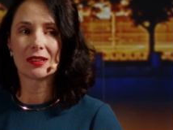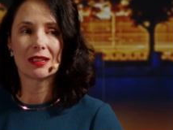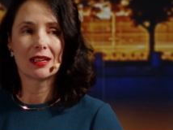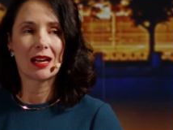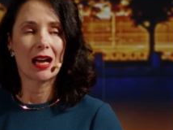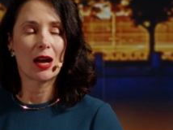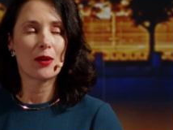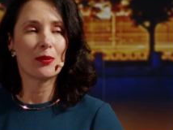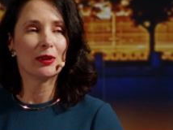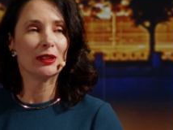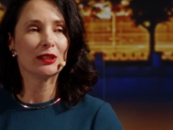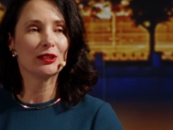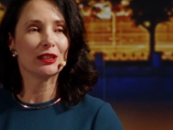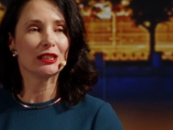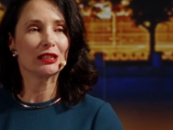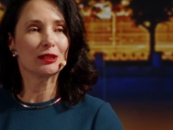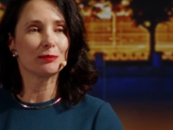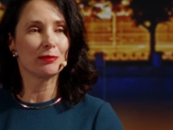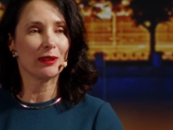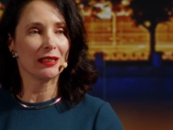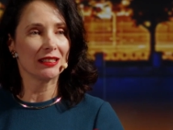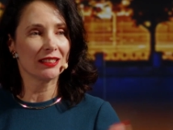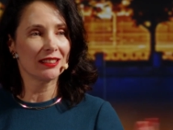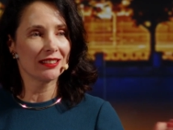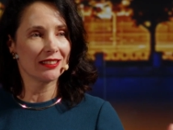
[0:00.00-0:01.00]
I want to
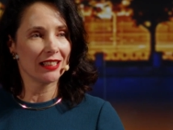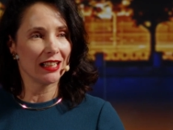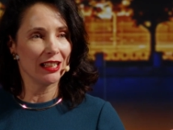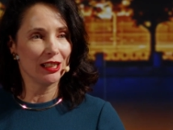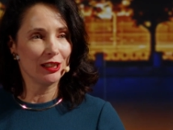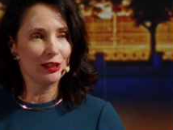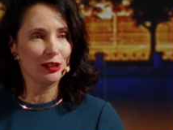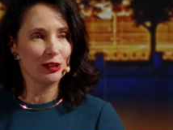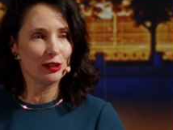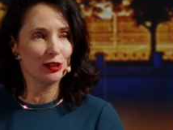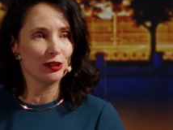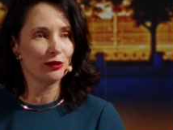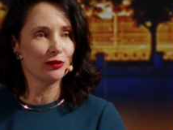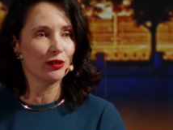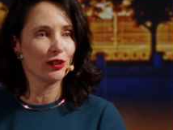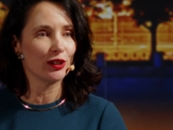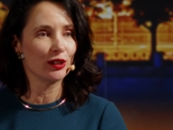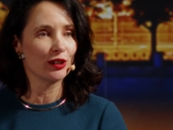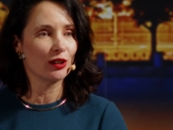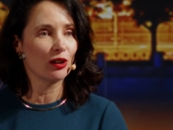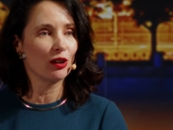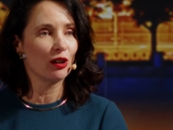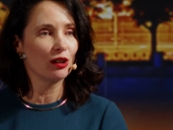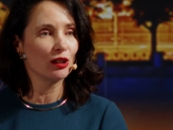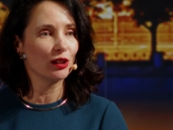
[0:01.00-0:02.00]
express thank you for
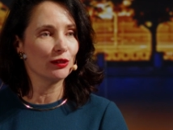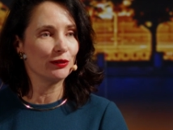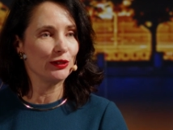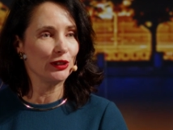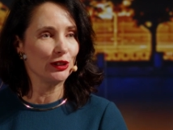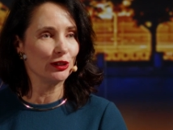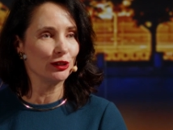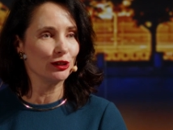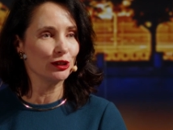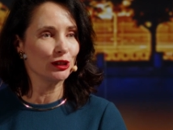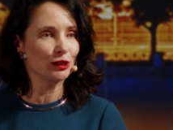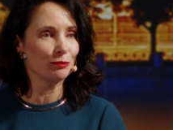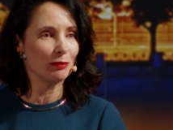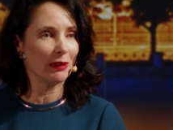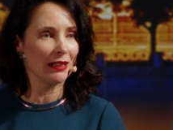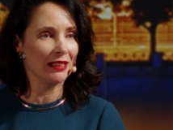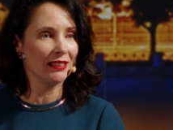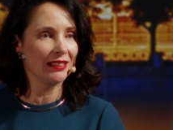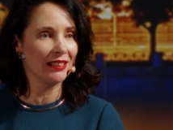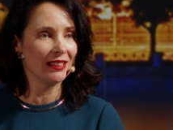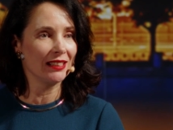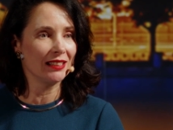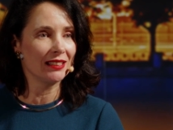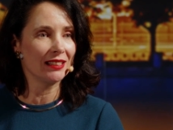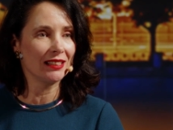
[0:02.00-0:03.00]
all of you
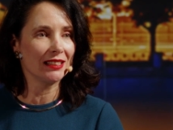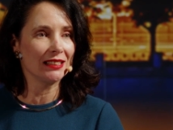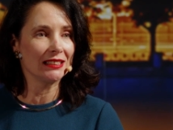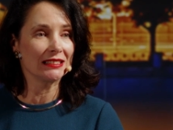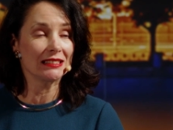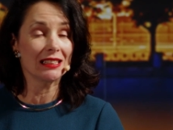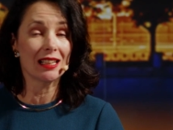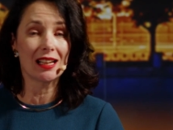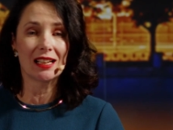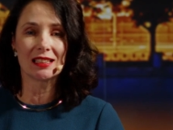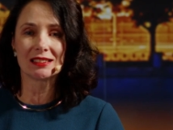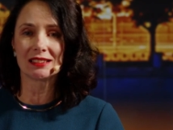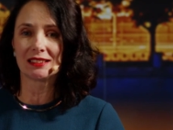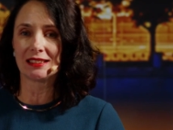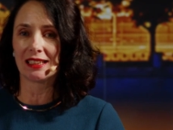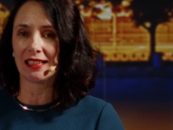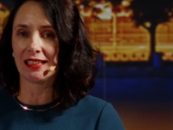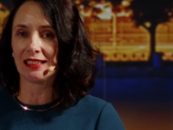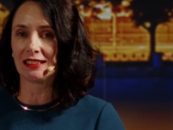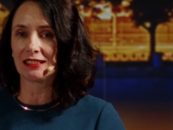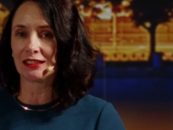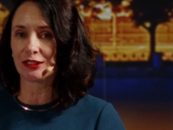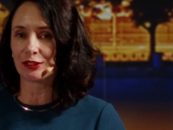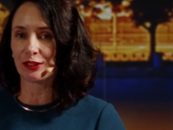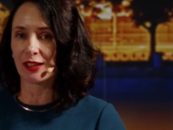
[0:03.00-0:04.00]
spending these last
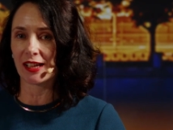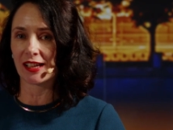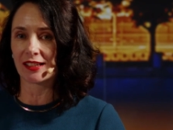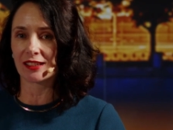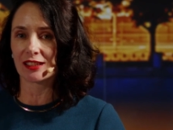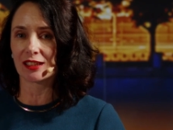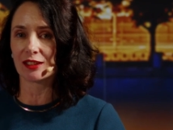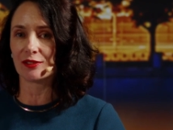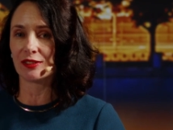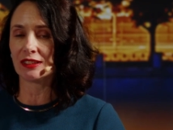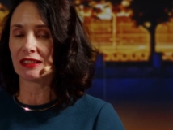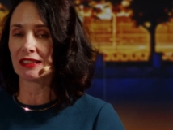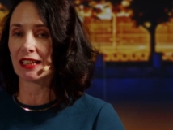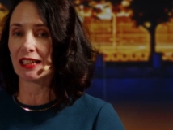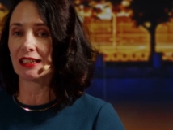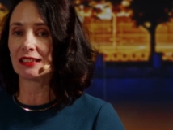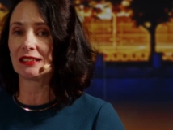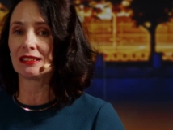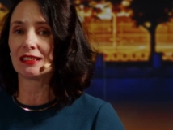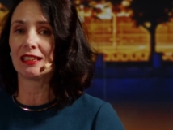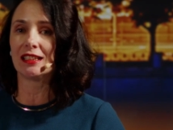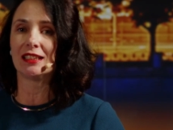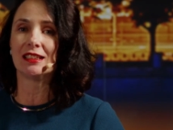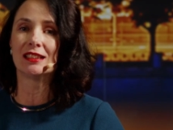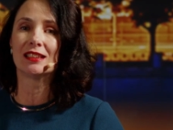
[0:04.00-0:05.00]
days together with us
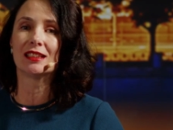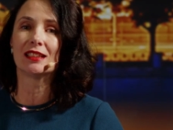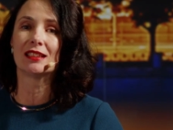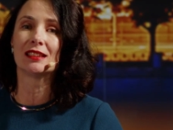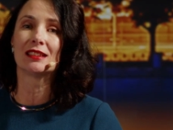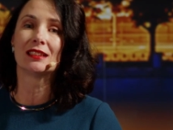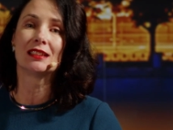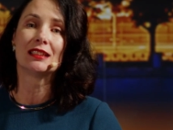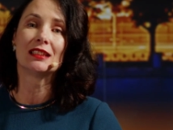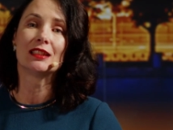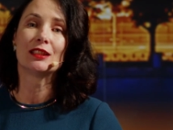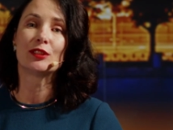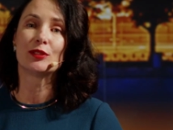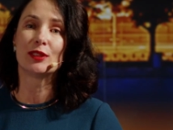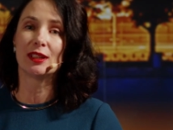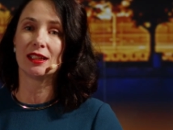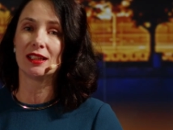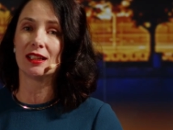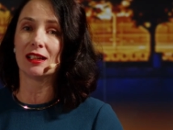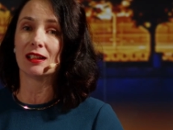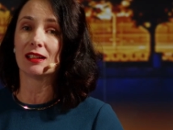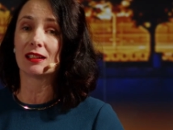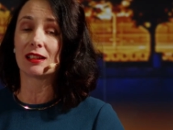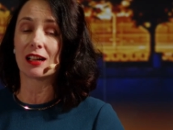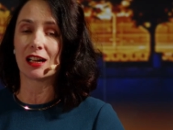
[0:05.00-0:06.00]
in uh,
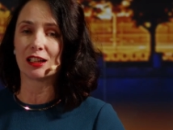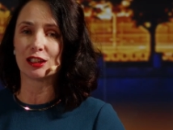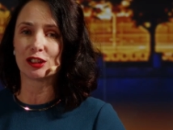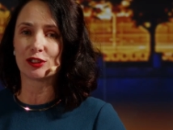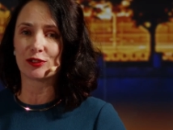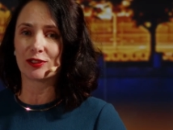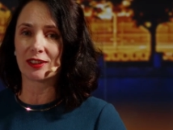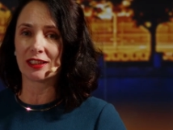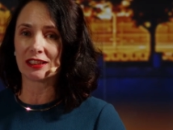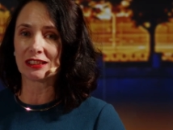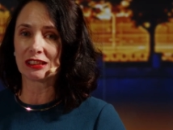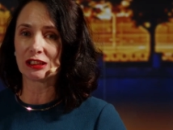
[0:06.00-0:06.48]
Riga Conference